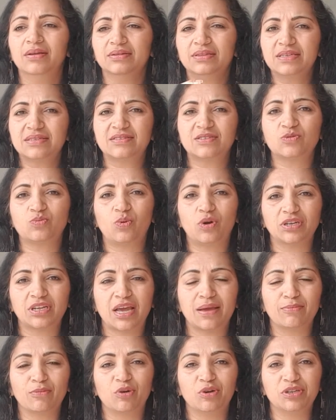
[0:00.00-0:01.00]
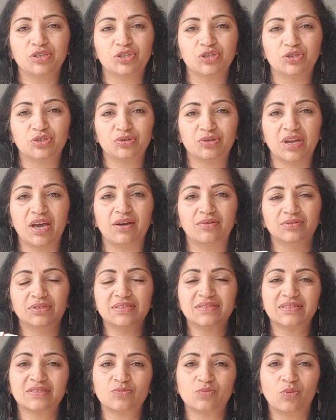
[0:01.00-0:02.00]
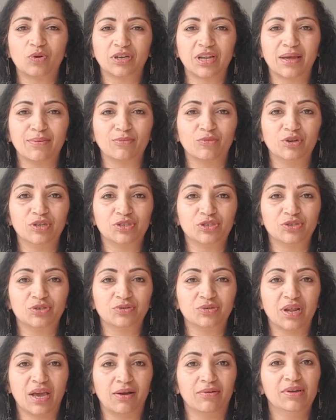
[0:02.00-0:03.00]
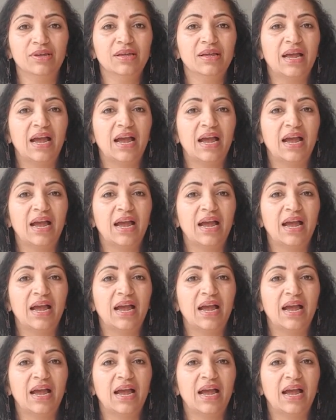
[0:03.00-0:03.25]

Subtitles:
this is what I'm going to do now. This is what I'm going to do now.